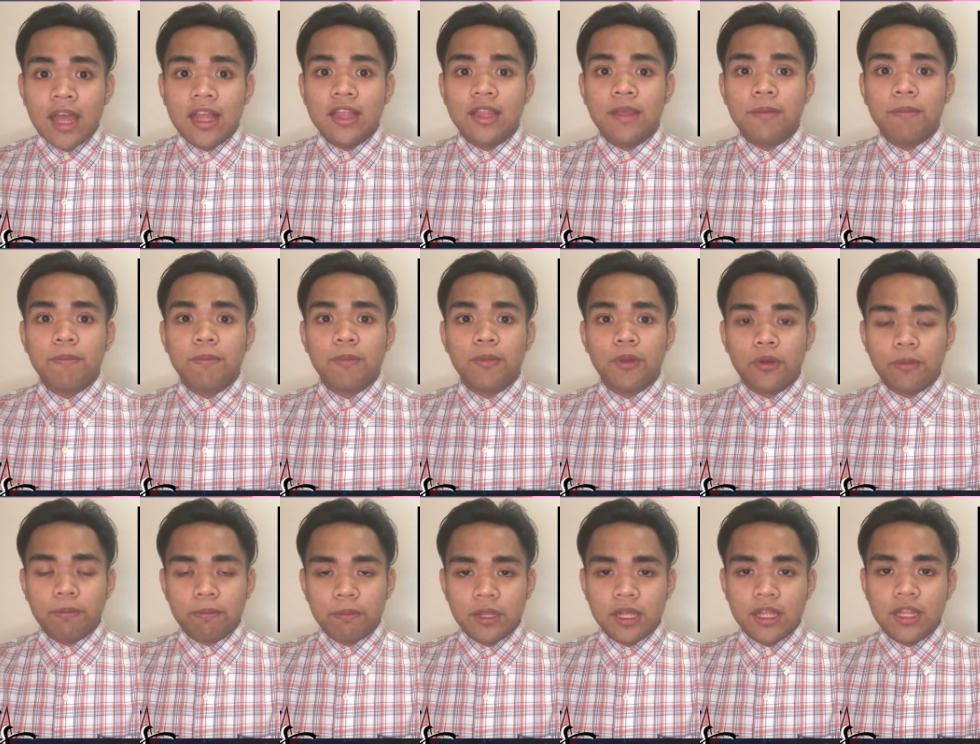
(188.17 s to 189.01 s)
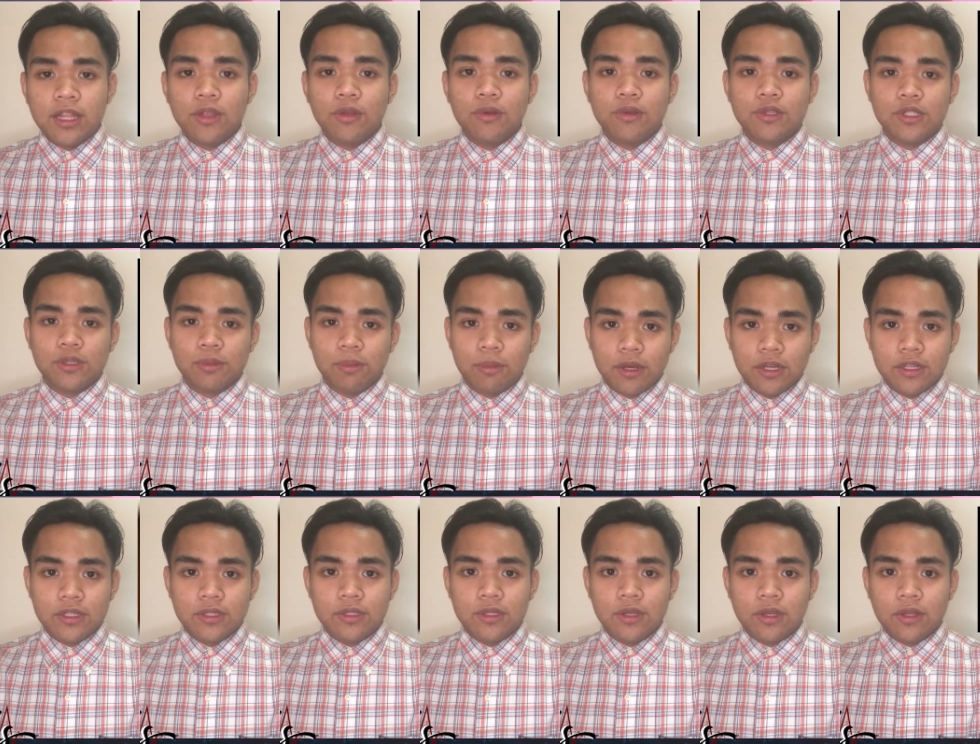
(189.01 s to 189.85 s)
The popliteus
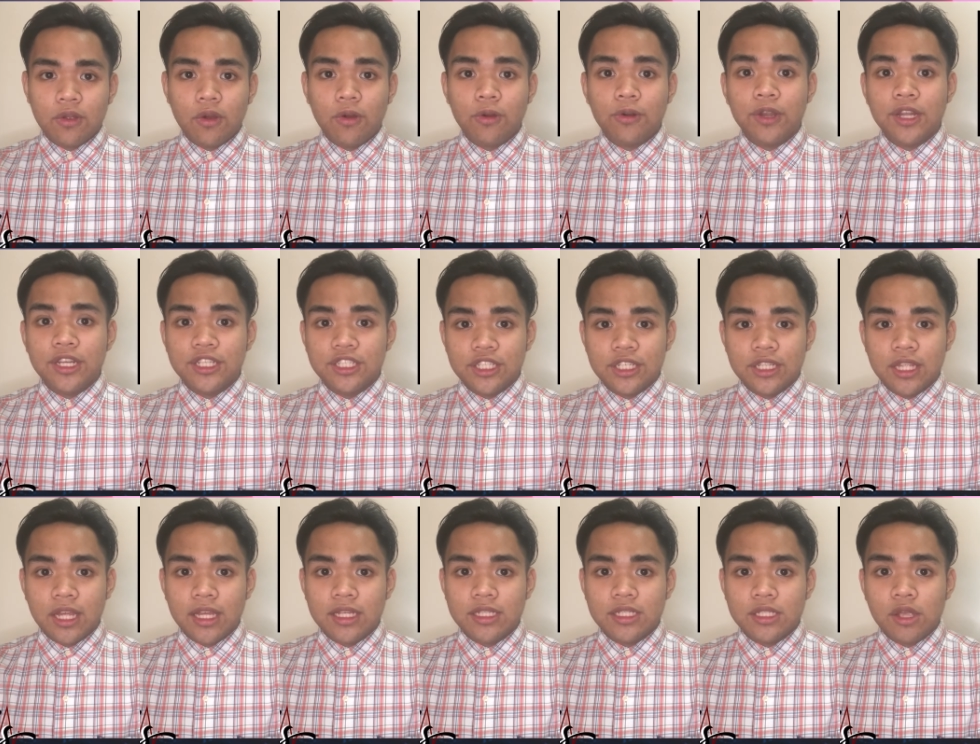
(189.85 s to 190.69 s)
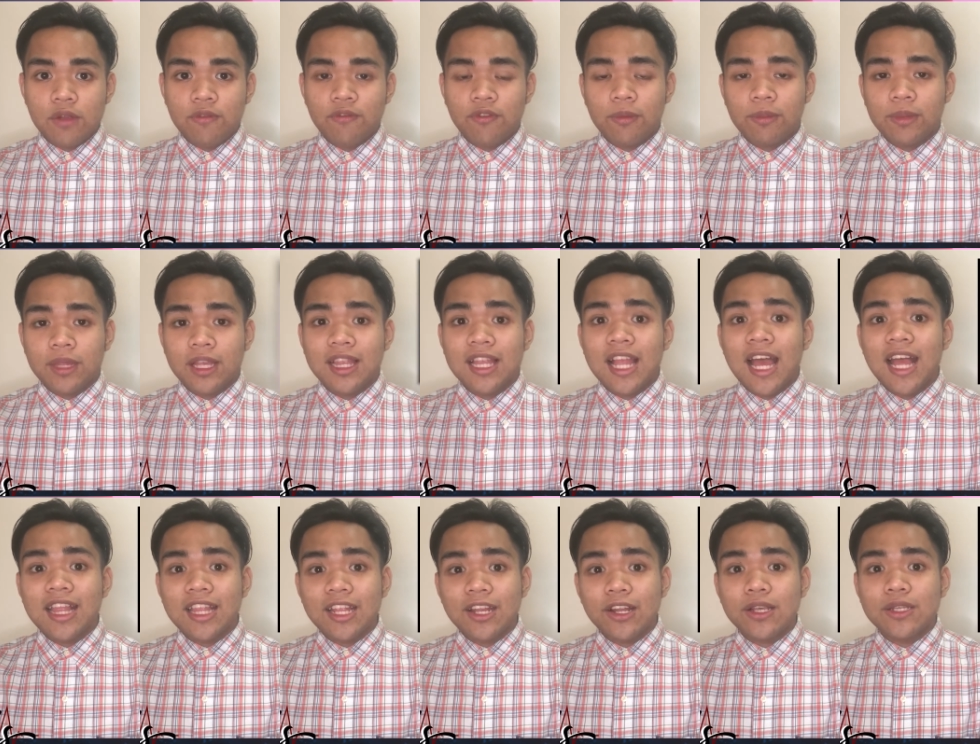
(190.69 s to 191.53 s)
muscle originates from the
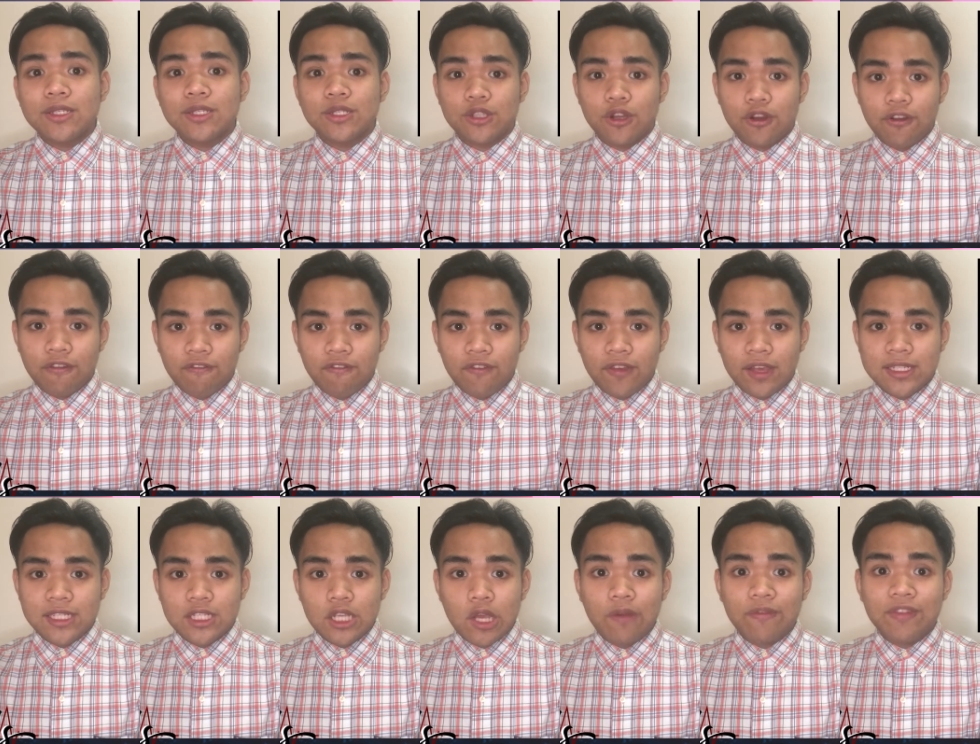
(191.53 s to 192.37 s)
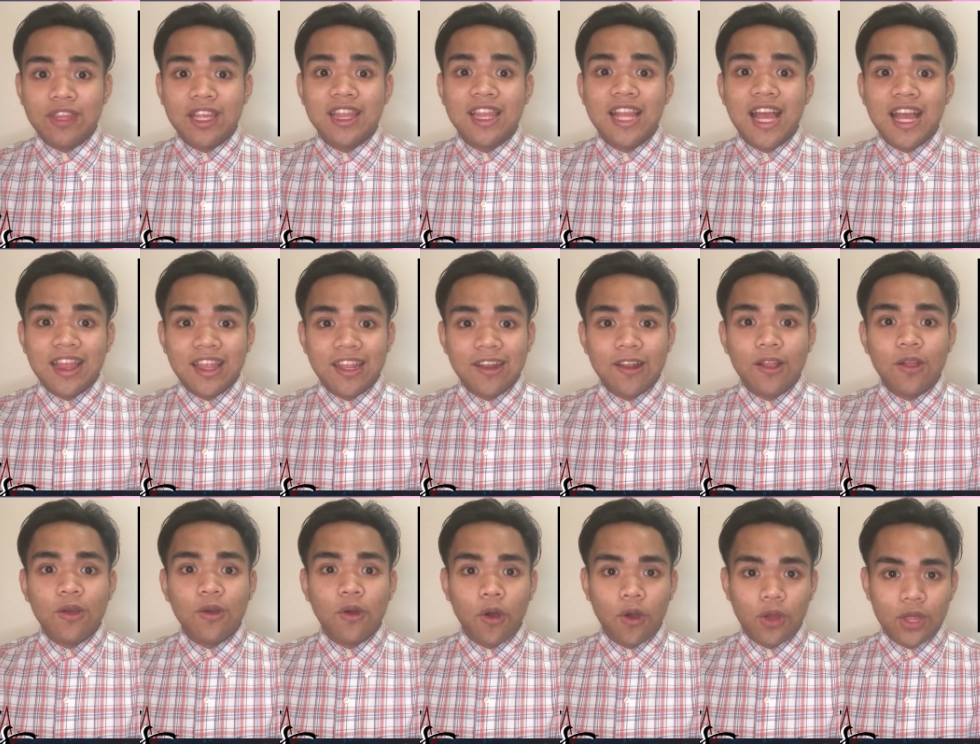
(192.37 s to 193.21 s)
lateral surface of the
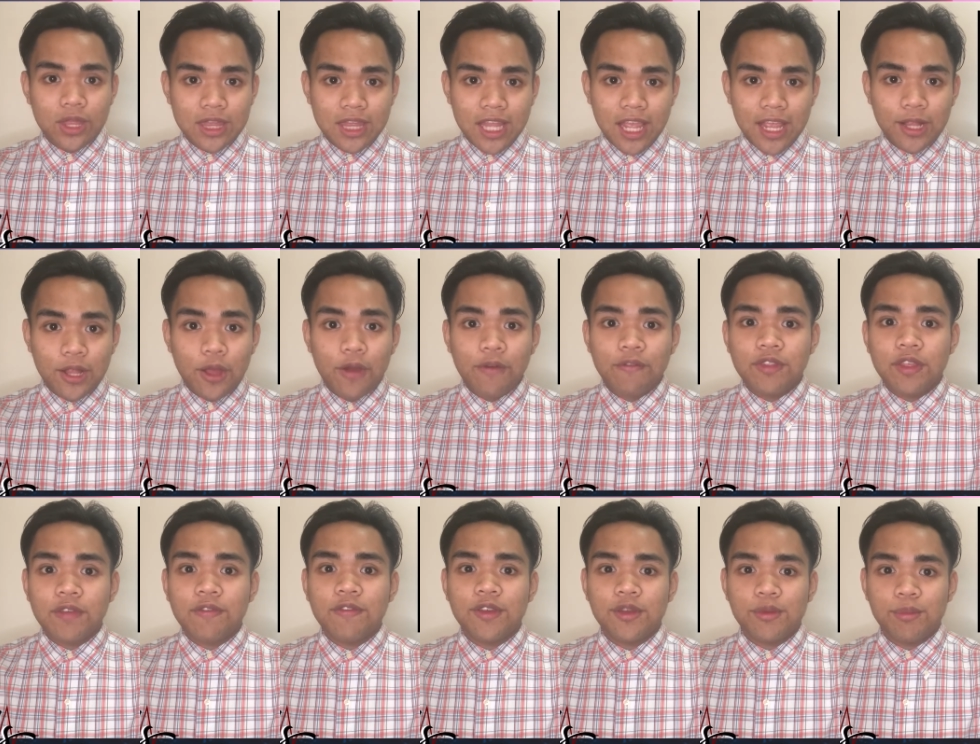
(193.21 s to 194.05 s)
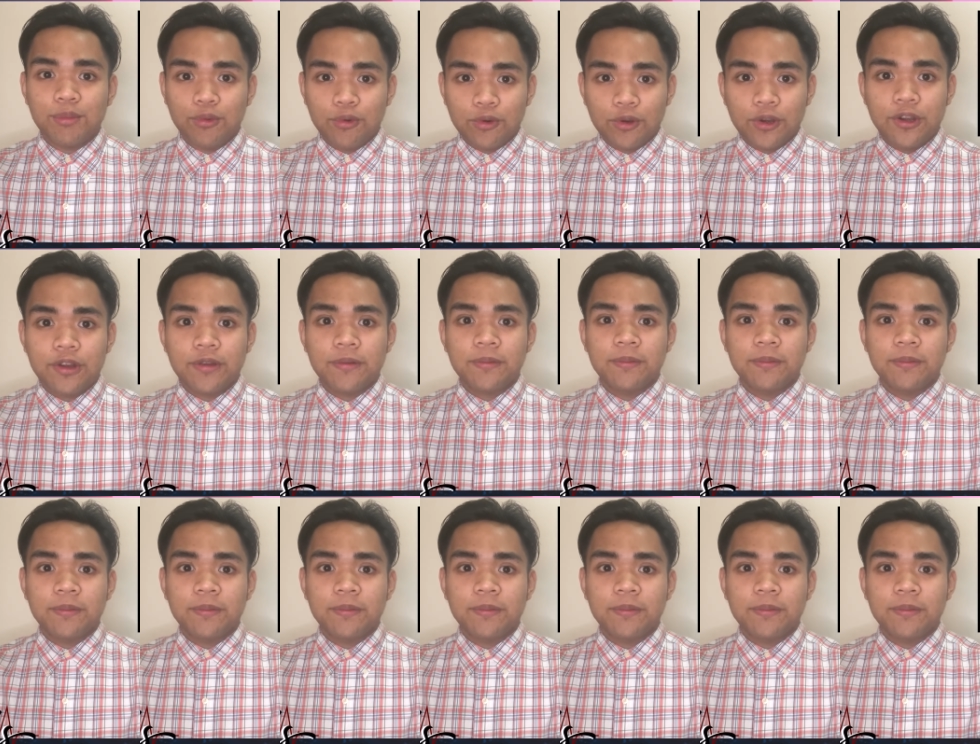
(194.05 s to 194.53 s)
lateral condyle of the femur.